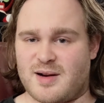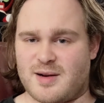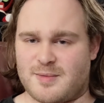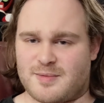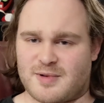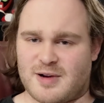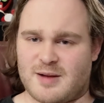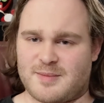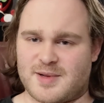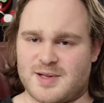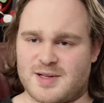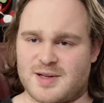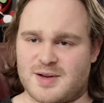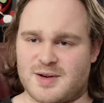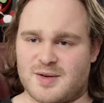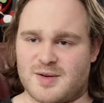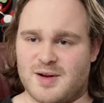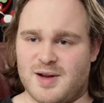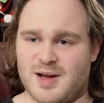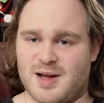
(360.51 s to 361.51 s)
and you probably do,
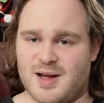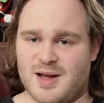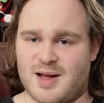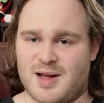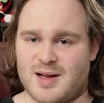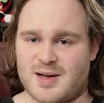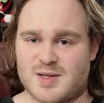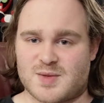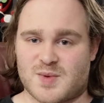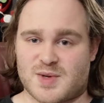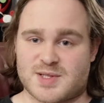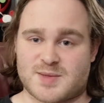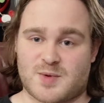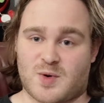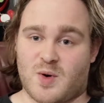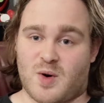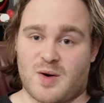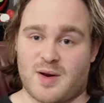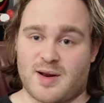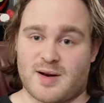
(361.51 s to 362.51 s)
you just want some
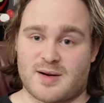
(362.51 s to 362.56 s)
quality